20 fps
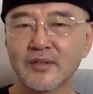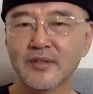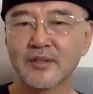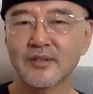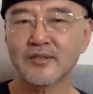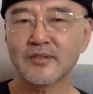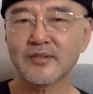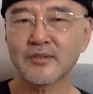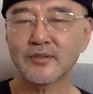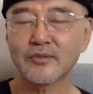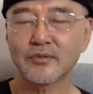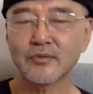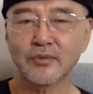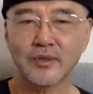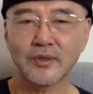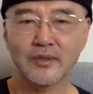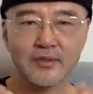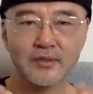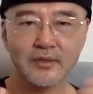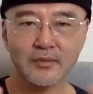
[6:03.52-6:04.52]

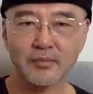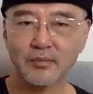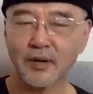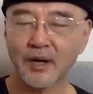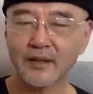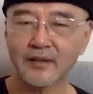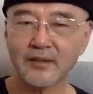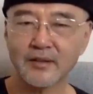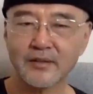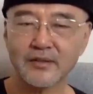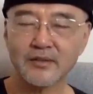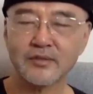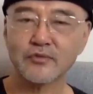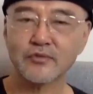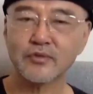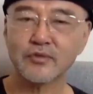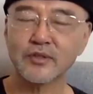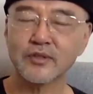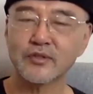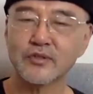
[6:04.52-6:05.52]
the practice
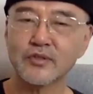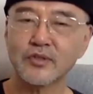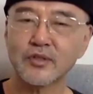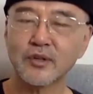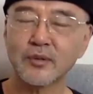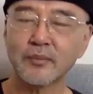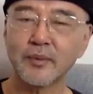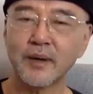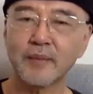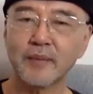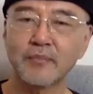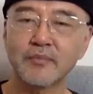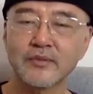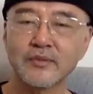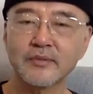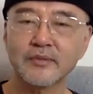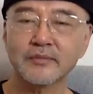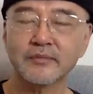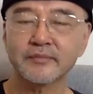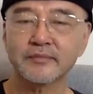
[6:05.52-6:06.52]
tradition of
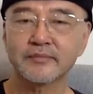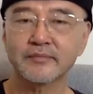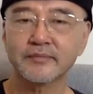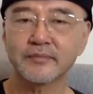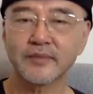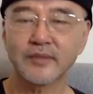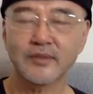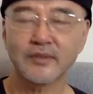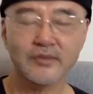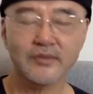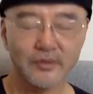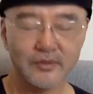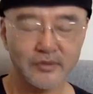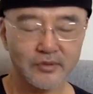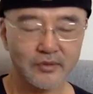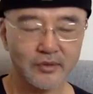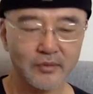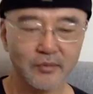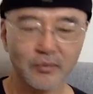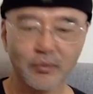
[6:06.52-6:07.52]
baptism?
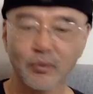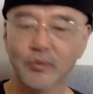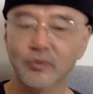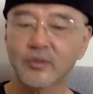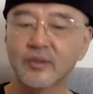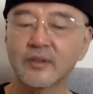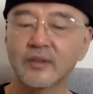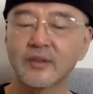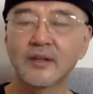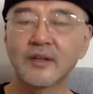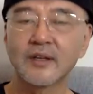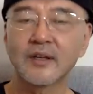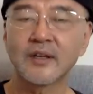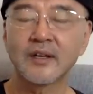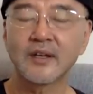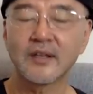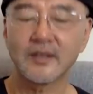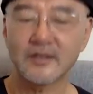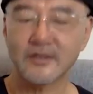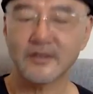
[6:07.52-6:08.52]
It's important,
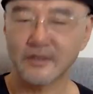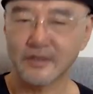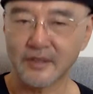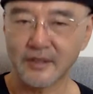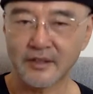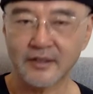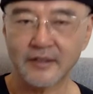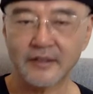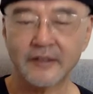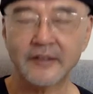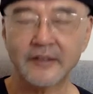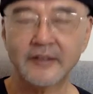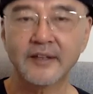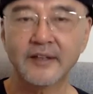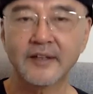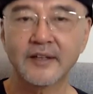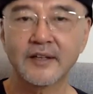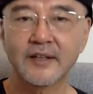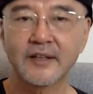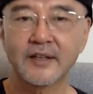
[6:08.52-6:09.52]
it's needed.
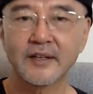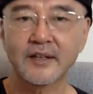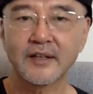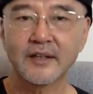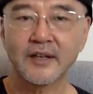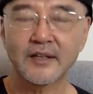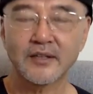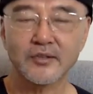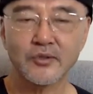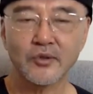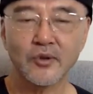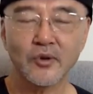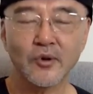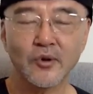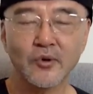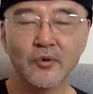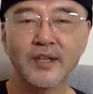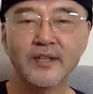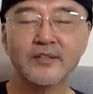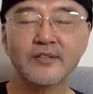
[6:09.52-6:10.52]
And so
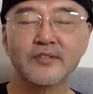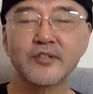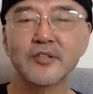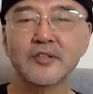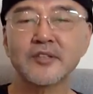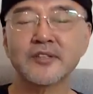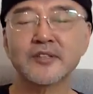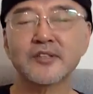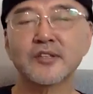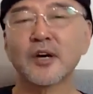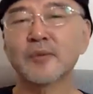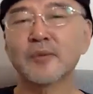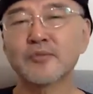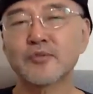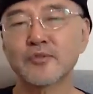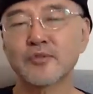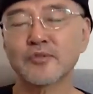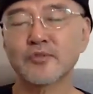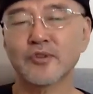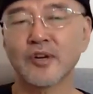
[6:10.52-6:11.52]
when Jesus comes
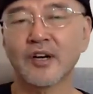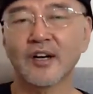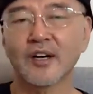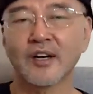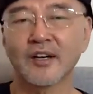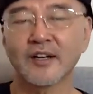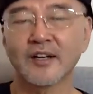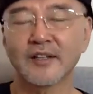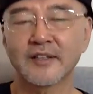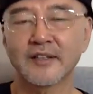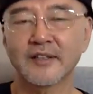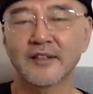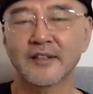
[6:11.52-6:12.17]
to John,